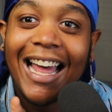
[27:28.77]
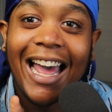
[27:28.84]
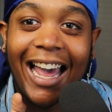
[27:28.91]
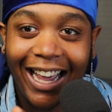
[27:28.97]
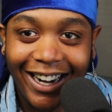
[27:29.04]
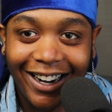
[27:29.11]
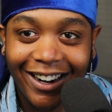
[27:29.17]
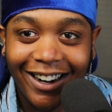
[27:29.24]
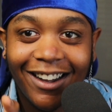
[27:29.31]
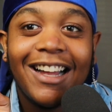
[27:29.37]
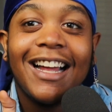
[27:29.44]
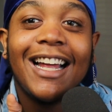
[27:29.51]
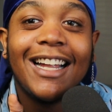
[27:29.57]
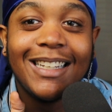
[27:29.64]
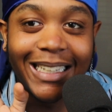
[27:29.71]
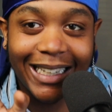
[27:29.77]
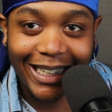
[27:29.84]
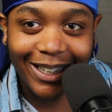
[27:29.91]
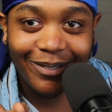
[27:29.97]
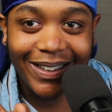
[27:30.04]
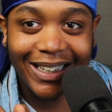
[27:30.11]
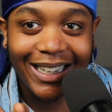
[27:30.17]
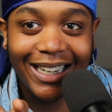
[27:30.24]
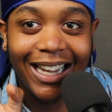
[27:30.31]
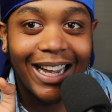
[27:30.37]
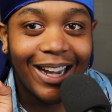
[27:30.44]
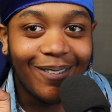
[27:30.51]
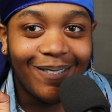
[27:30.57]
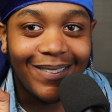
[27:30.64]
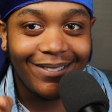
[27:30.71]
Hey girl, DM me.
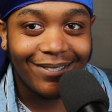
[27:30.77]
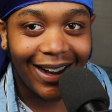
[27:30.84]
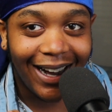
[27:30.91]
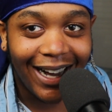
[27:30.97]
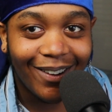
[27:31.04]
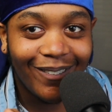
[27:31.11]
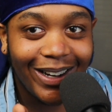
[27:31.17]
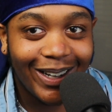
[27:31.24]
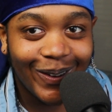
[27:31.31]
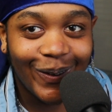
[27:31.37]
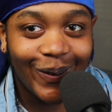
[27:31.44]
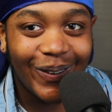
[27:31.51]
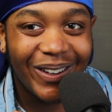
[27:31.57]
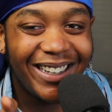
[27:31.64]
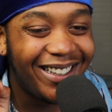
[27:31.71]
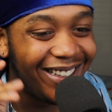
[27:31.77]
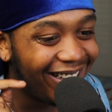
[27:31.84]
We fine. We cool.